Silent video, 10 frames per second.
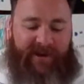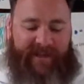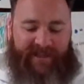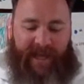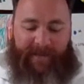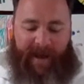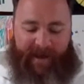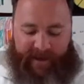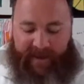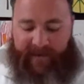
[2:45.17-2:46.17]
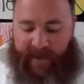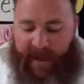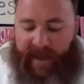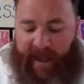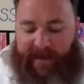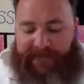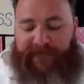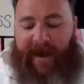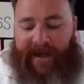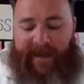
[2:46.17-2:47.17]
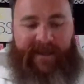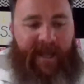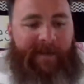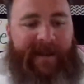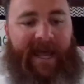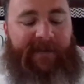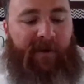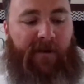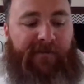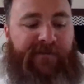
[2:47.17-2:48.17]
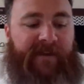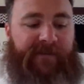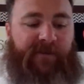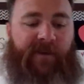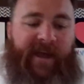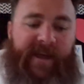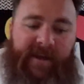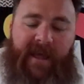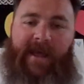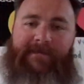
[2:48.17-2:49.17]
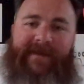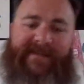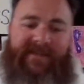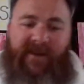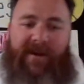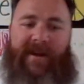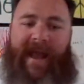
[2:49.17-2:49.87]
Great job, Annika. And finally, coming out of our fifth grade, Mr.